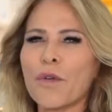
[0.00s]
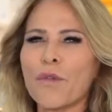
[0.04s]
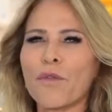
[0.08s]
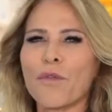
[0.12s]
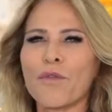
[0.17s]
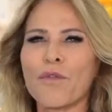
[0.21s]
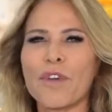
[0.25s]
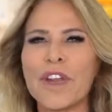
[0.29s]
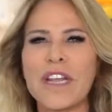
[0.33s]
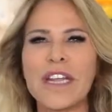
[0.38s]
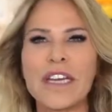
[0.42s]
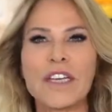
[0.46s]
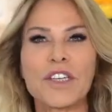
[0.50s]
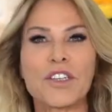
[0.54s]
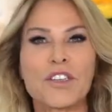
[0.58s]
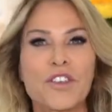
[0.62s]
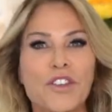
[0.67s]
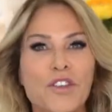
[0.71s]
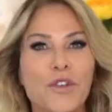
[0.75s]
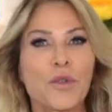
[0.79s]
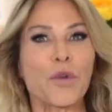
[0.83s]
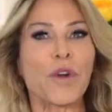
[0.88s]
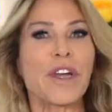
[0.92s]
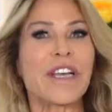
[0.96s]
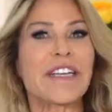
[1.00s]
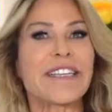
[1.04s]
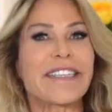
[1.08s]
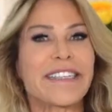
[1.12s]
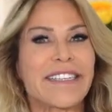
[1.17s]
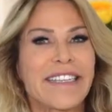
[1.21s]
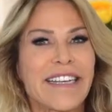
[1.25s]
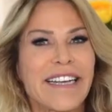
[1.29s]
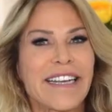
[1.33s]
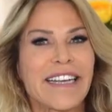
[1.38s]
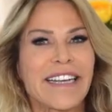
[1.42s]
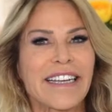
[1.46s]

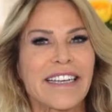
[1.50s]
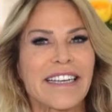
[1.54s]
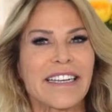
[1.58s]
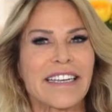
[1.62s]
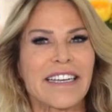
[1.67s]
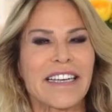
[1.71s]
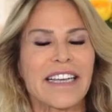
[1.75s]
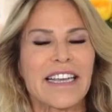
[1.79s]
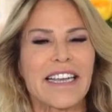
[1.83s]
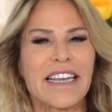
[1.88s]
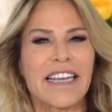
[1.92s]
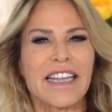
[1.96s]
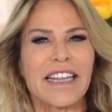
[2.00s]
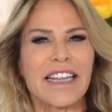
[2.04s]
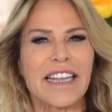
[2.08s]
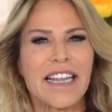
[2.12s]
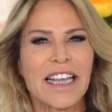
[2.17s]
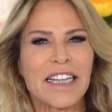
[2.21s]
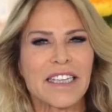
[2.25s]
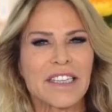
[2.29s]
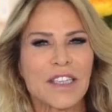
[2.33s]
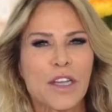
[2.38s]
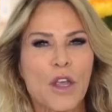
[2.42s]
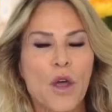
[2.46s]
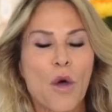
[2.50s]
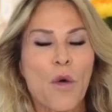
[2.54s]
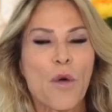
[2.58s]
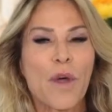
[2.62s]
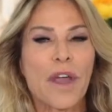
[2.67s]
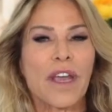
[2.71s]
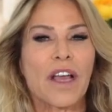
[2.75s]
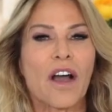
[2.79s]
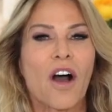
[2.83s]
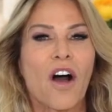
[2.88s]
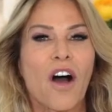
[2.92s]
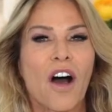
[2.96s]
rejoicing that's
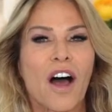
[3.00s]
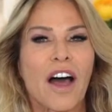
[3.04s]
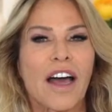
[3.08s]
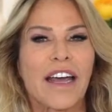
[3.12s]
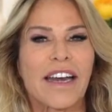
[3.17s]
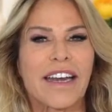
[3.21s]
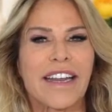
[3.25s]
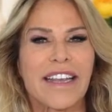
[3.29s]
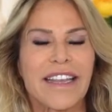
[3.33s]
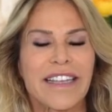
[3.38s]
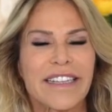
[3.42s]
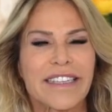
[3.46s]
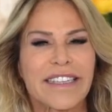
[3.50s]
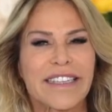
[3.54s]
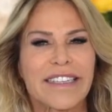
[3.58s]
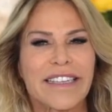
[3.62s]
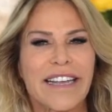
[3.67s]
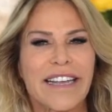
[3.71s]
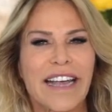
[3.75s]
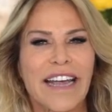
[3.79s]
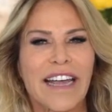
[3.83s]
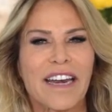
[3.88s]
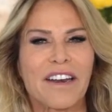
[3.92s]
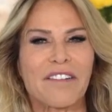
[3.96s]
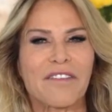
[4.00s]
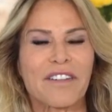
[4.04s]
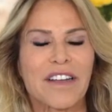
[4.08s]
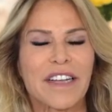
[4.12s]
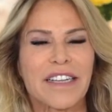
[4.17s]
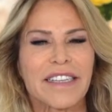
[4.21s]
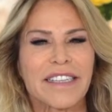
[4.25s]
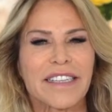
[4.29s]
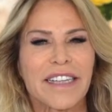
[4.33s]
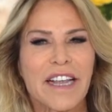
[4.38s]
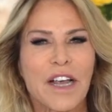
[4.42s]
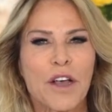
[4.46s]
going on inside of
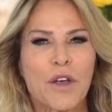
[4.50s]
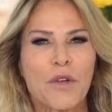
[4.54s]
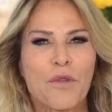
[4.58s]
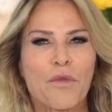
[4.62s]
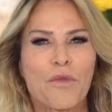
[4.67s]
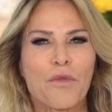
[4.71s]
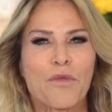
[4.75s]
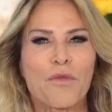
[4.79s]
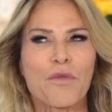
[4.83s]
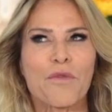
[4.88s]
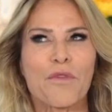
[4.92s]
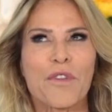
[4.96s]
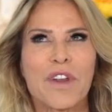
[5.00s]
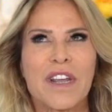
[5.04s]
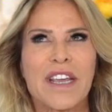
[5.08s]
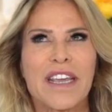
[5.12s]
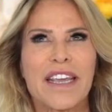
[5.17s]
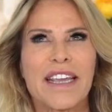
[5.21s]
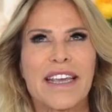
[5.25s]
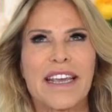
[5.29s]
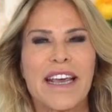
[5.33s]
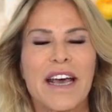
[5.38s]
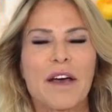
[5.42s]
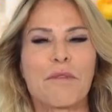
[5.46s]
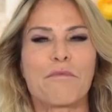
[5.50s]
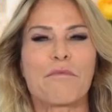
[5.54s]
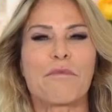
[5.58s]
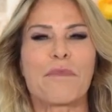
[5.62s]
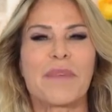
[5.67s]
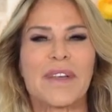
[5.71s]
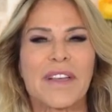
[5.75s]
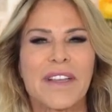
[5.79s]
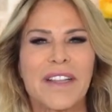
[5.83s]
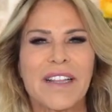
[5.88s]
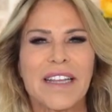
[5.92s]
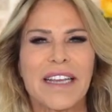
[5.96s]
us, a
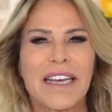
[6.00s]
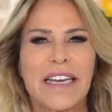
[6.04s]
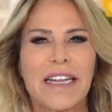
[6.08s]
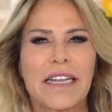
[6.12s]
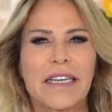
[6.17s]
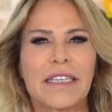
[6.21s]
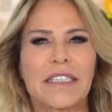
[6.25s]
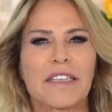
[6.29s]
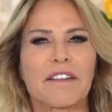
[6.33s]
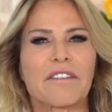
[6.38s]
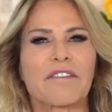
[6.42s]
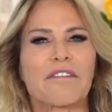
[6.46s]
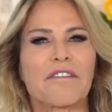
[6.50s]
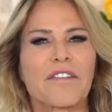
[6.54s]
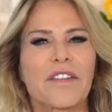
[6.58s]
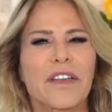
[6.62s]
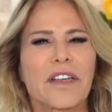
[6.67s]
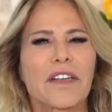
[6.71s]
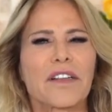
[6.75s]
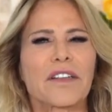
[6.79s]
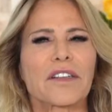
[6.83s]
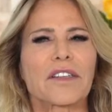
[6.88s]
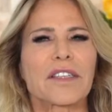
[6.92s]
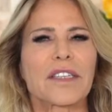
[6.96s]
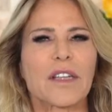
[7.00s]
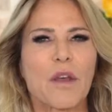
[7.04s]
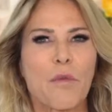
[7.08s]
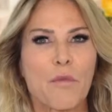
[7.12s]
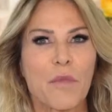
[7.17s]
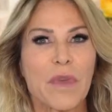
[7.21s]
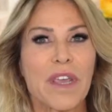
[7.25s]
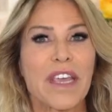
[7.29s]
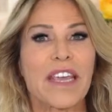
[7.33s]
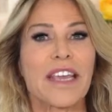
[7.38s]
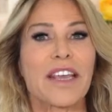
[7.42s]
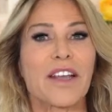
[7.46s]
ability to feel some
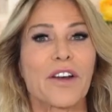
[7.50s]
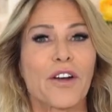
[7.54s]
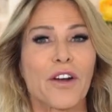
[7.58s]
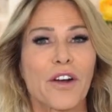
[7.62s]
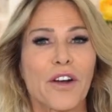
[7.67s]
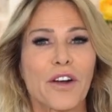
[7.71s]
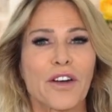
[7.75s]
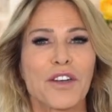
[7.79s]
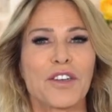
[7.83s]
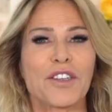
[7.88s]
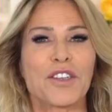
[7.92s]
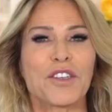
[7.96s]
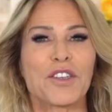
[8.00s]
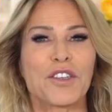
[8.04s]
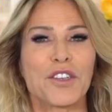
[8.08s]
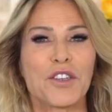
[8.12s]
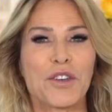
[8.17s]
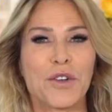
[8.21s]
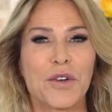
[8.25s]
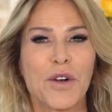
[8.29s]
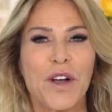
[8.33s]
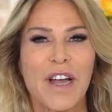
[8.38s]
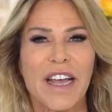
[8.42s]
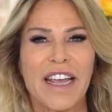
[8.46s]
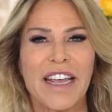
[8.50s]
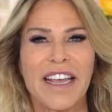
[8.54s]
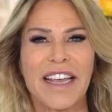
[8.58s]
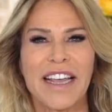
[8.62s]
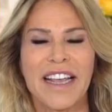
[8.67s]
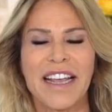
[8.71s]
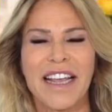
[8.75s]
inner joy.